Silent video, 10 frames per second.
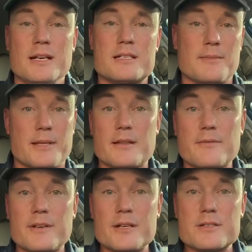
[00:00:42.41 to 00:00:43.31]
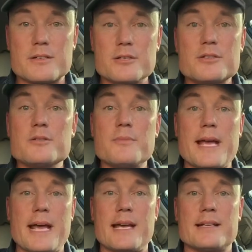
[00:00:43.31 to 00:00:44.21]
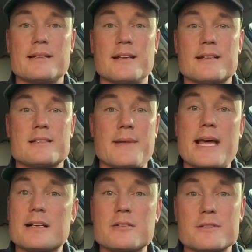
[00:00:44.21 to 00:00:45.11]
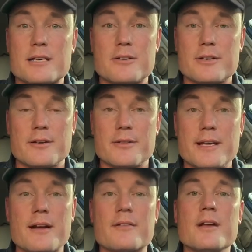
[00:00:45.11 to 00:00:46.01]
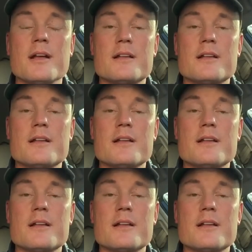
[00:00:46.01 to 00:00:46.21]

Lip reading: some of the other videos on YouTube and some anecdotes I heard here and there.